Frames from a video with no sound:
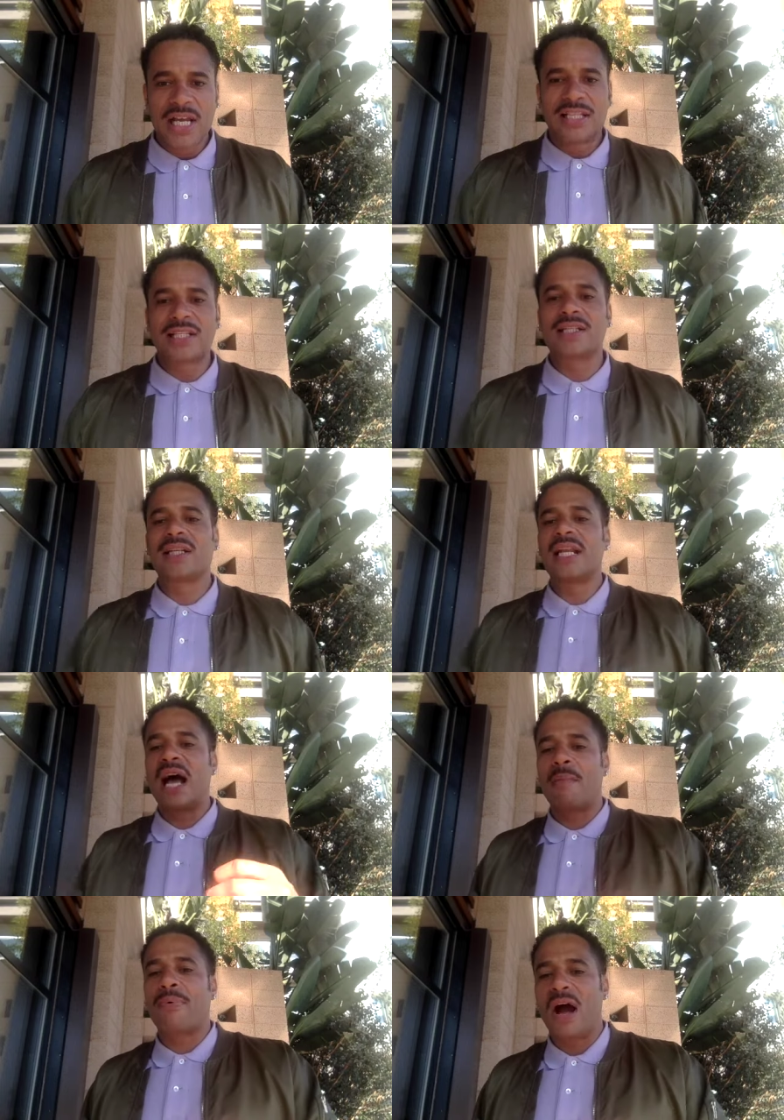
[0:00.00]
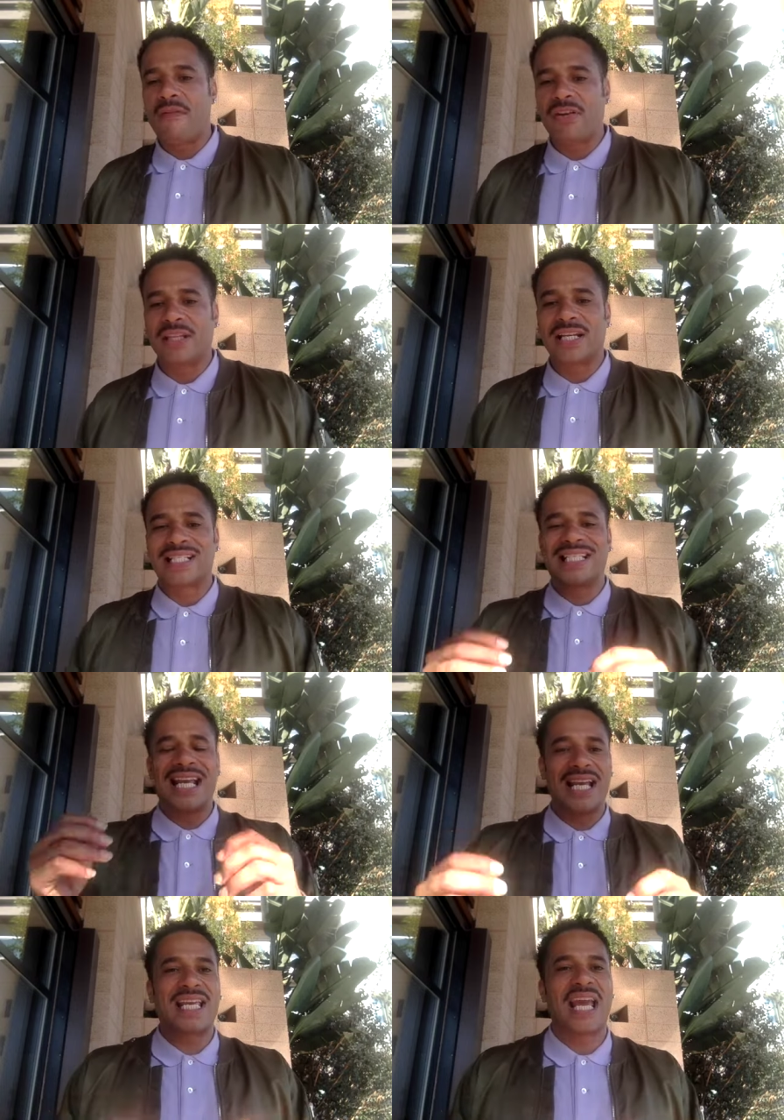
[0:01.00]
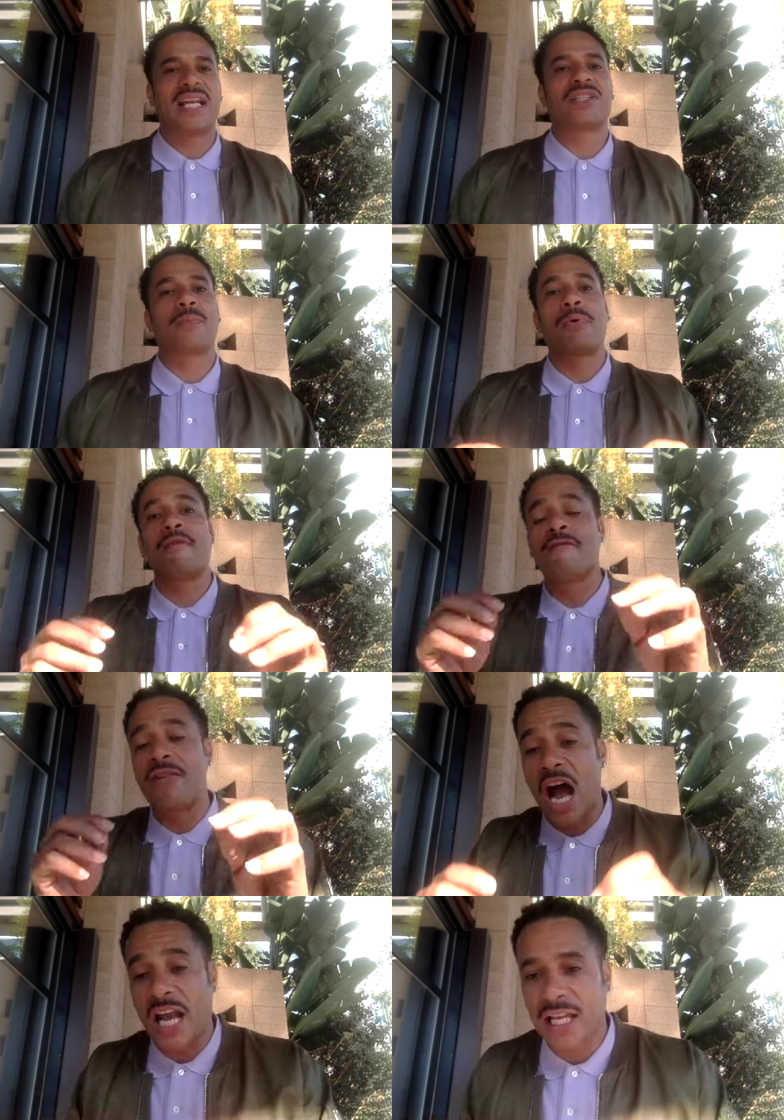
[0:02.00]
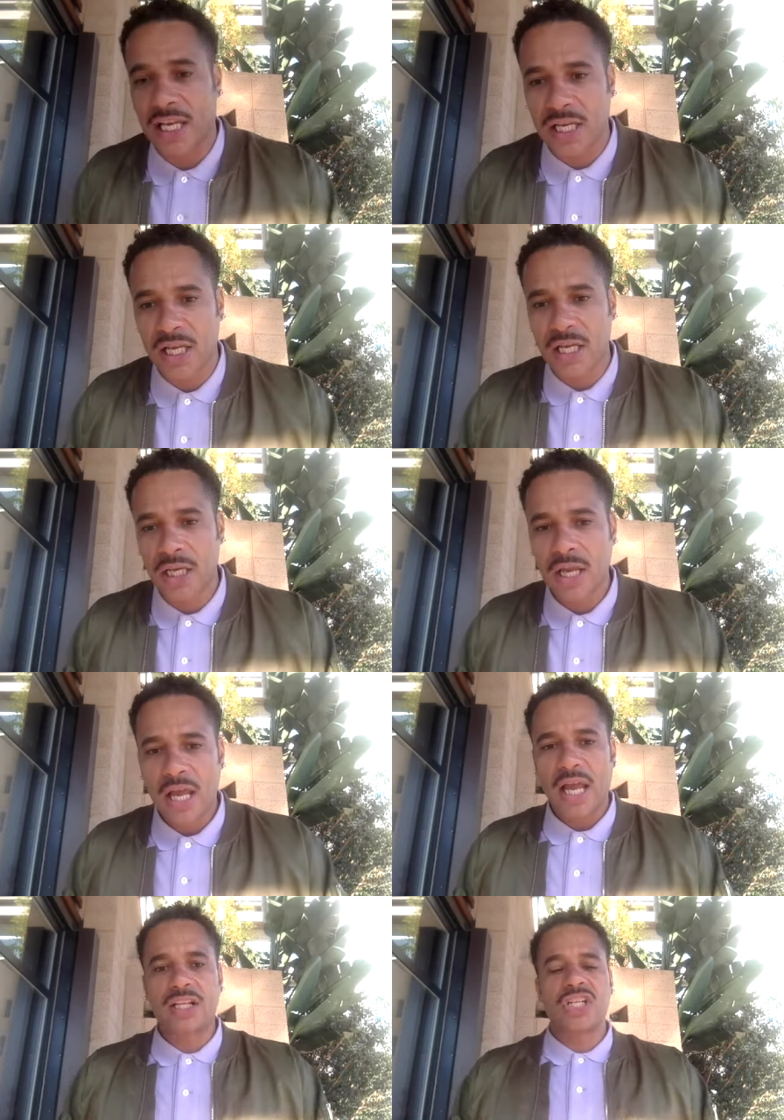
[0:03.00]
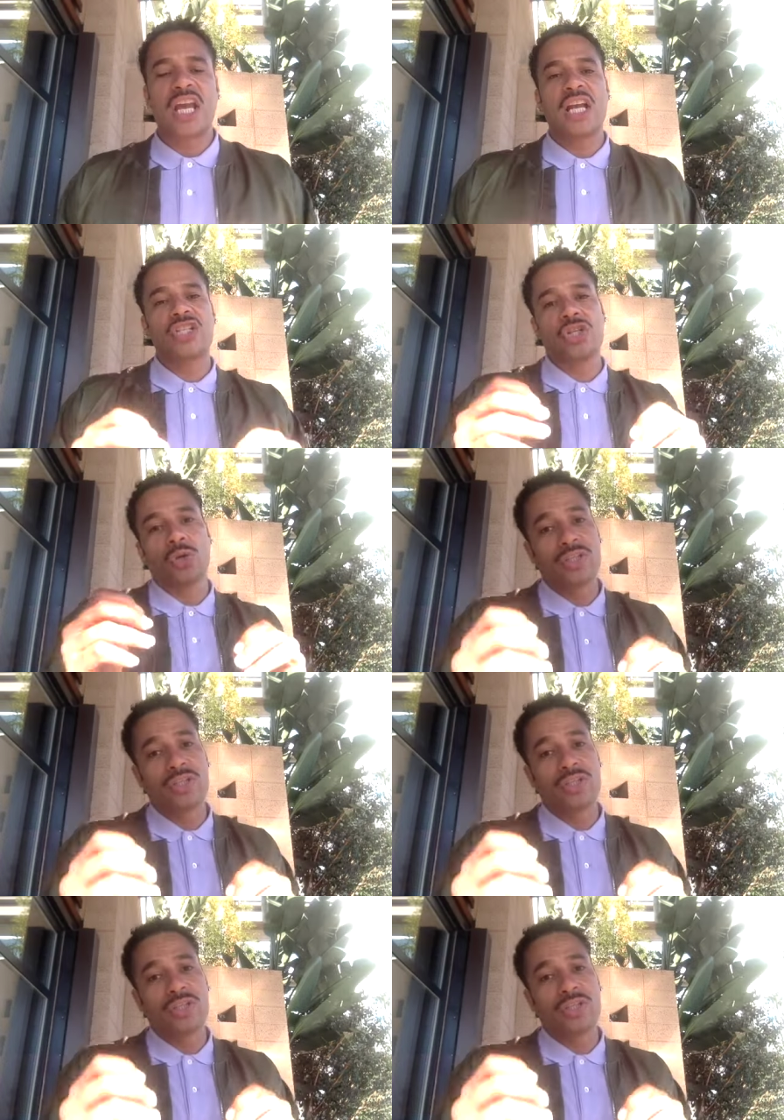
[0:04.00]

This is a nonprofit that is dedicated to providing educational